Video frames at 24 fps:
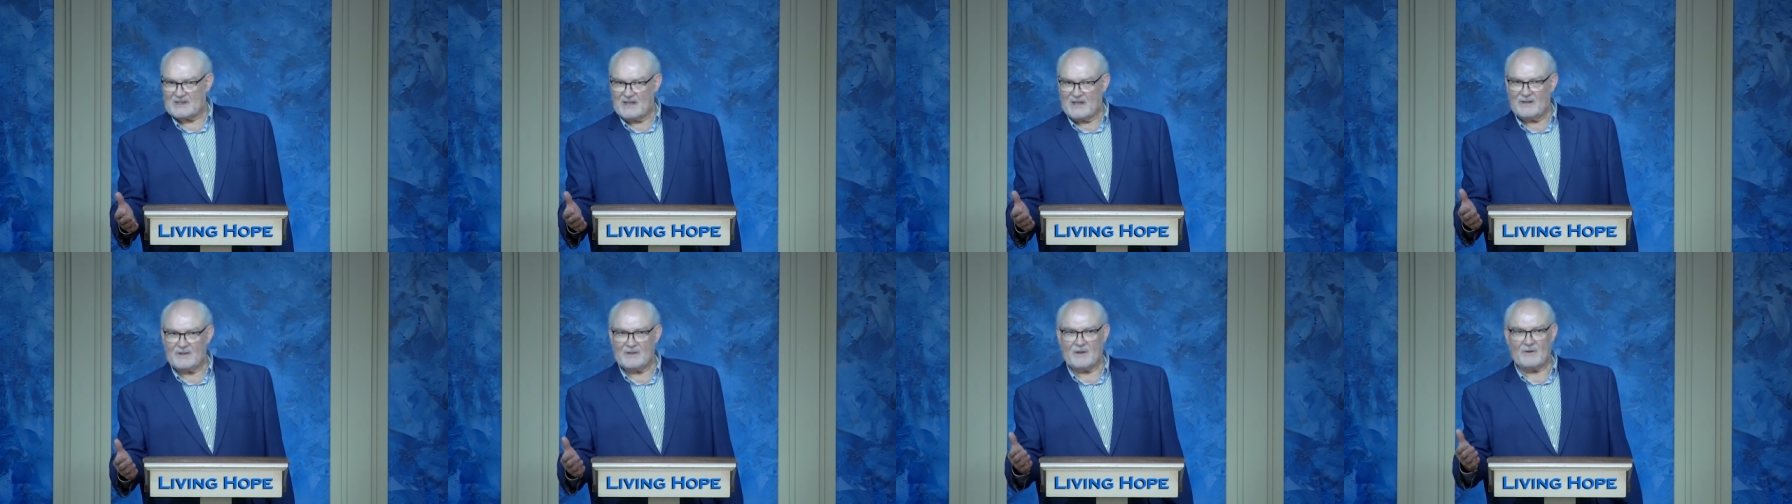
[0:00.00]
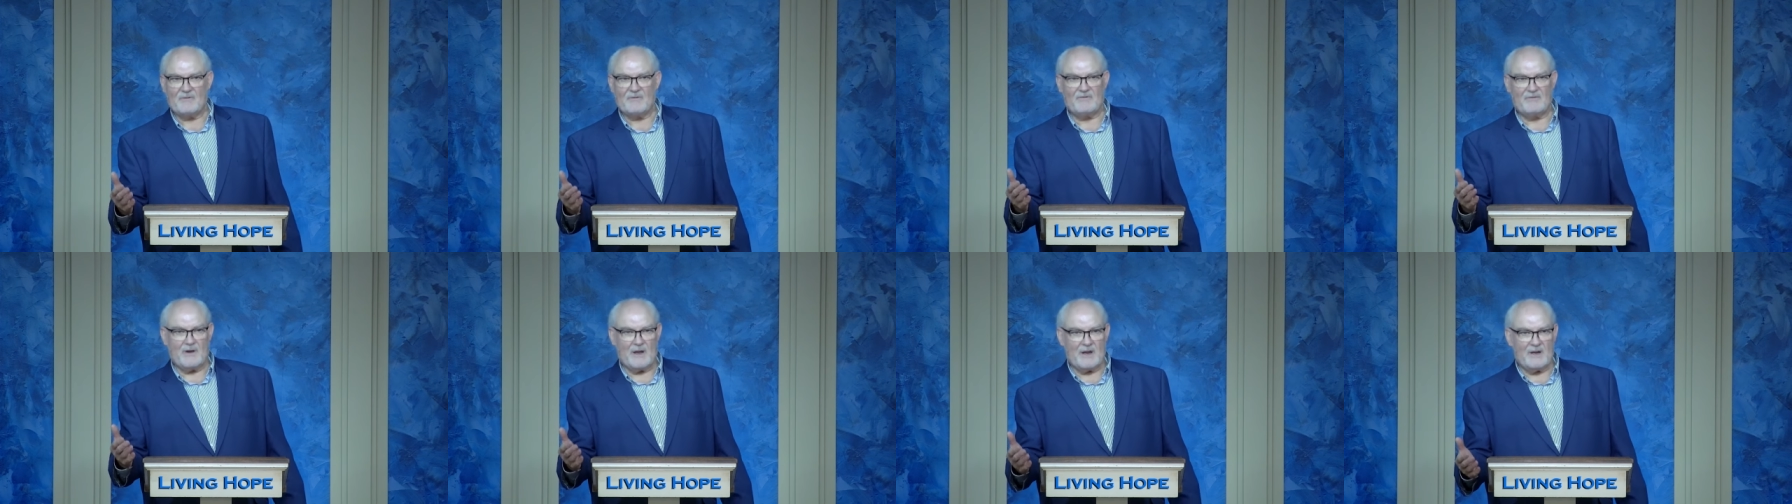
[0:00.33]
in the
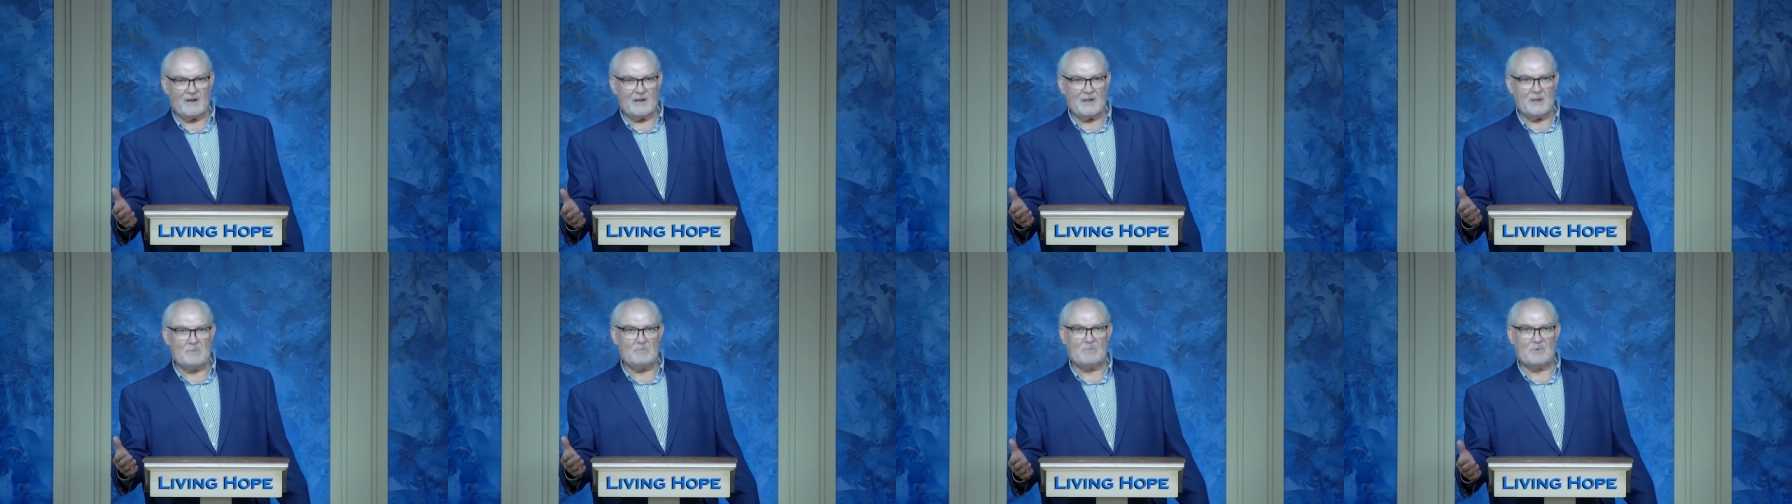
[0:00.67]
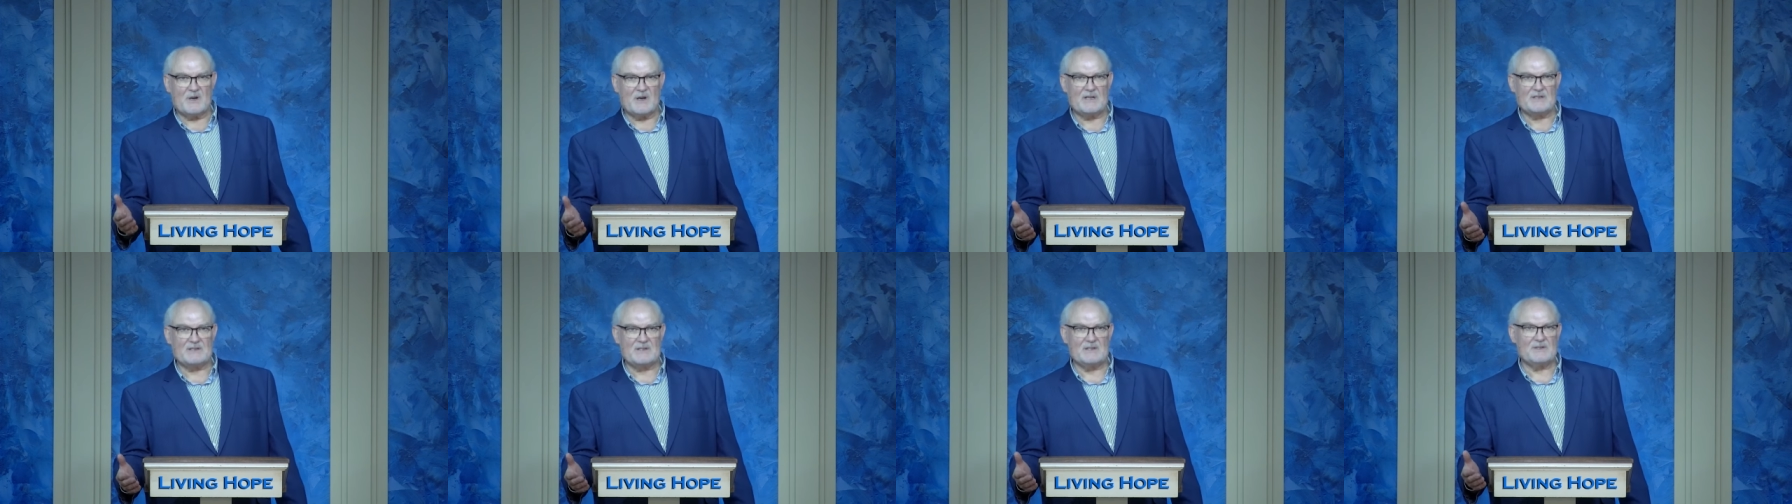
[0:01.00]
very
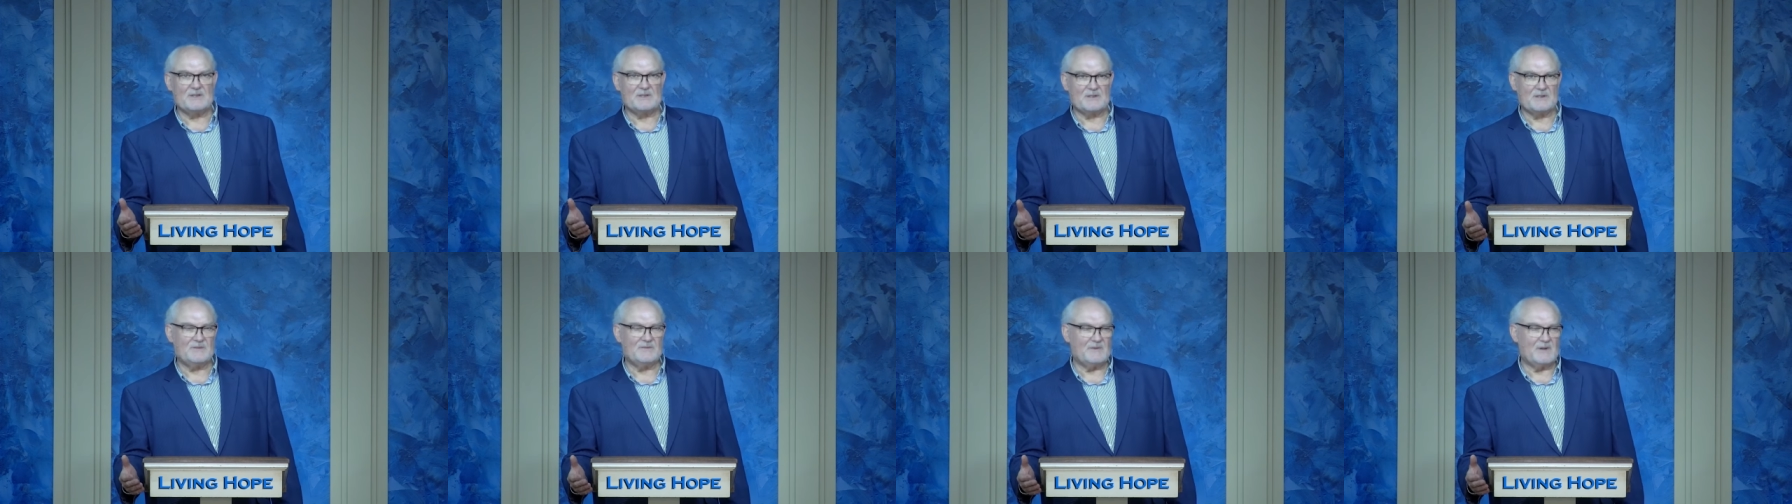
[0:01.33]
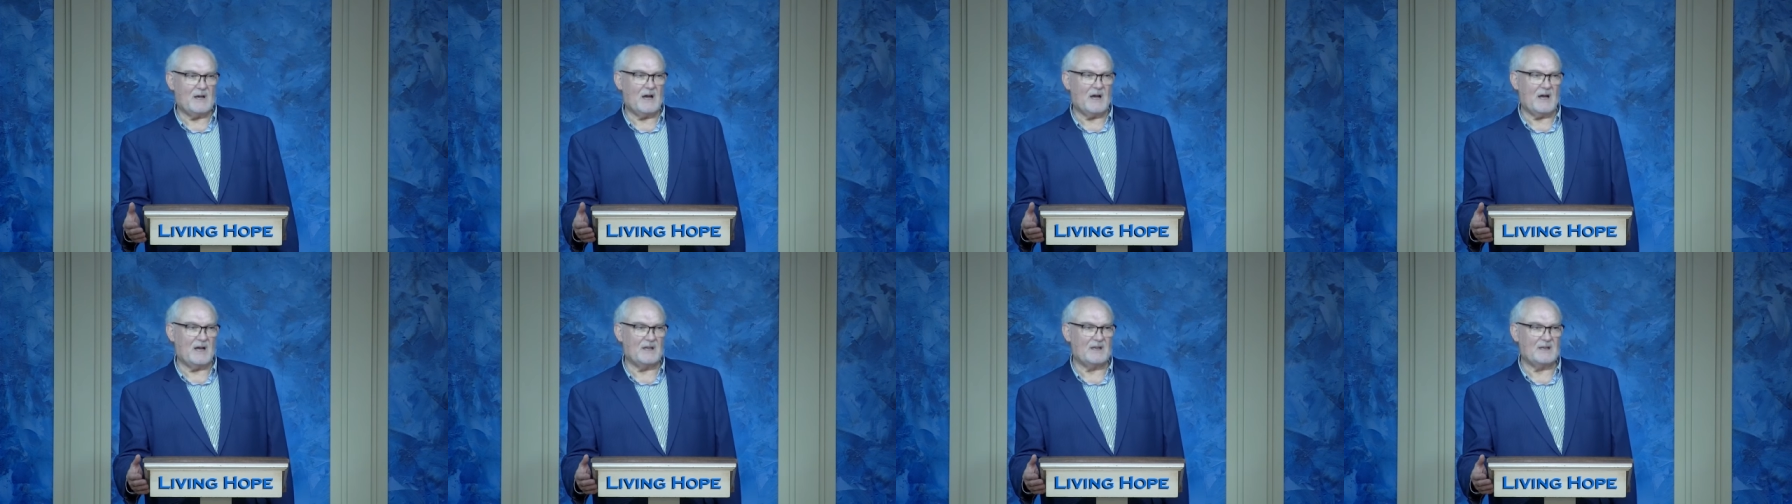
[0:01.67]
presence of
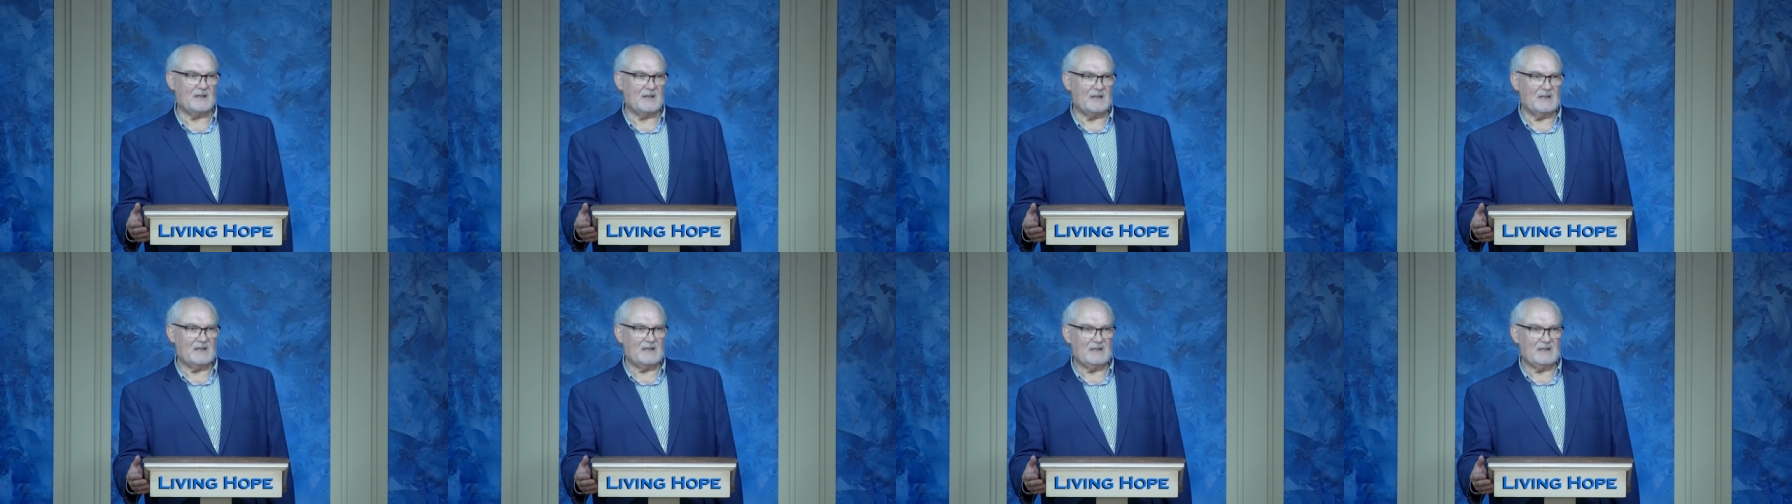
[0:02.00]
God,